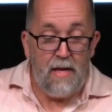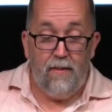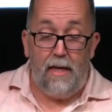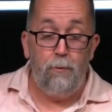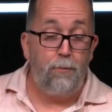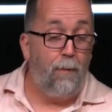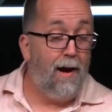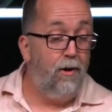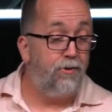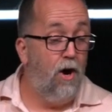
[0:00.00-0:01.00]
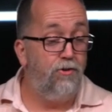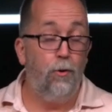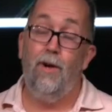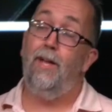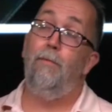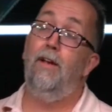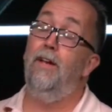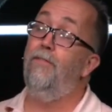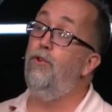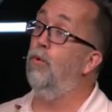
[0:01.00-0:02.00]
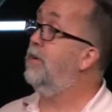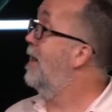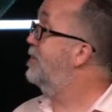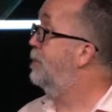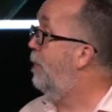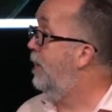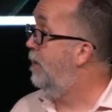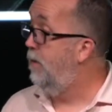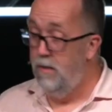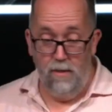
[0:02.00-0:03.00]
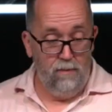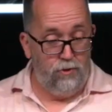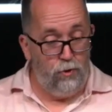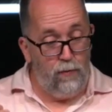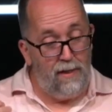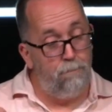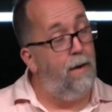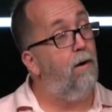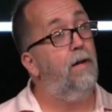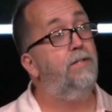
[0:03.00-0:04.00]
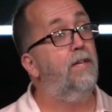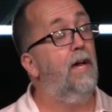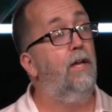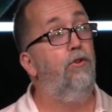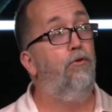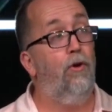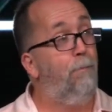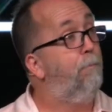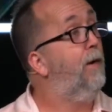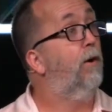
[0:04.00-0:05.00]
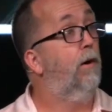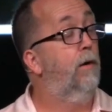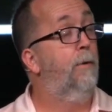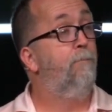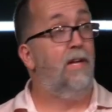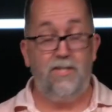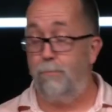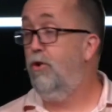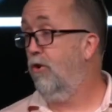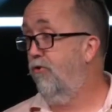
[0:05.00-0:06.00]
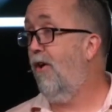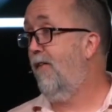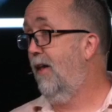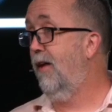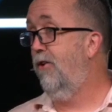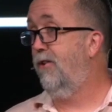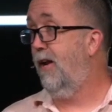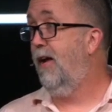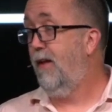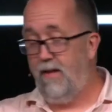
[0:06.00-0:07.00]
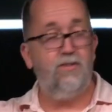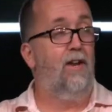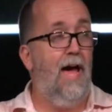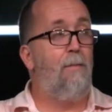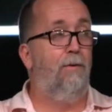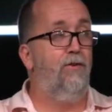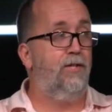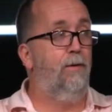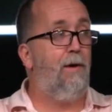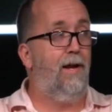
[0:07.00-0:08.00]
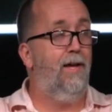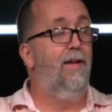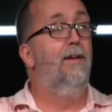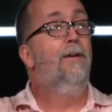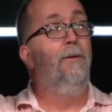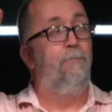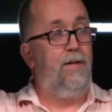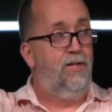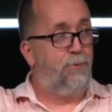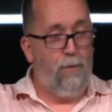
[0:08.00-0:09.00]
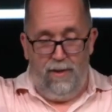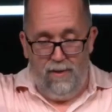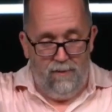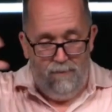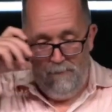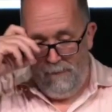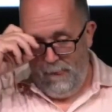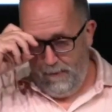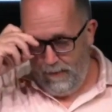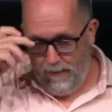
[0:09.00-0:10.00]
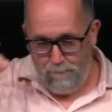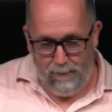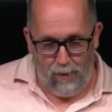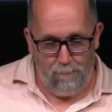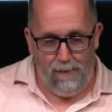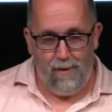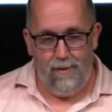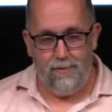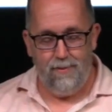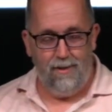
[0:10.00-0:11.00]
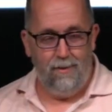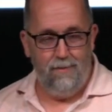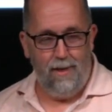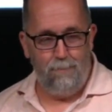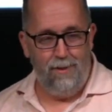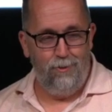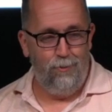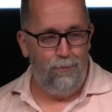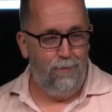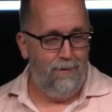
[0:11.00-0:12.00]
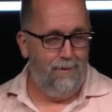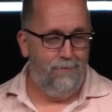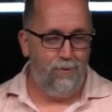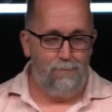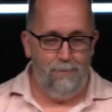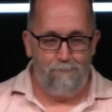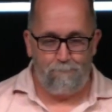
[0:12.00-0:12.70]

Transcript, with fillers: The Ebers Papyrus also recommended if you were constipated that you eat berries and you drink beer. And some of you are going to try that later today. Like that's going to happen for somebody in Spring Hill, uh, beer and berries. That'll, that'll be a new uh, treatment.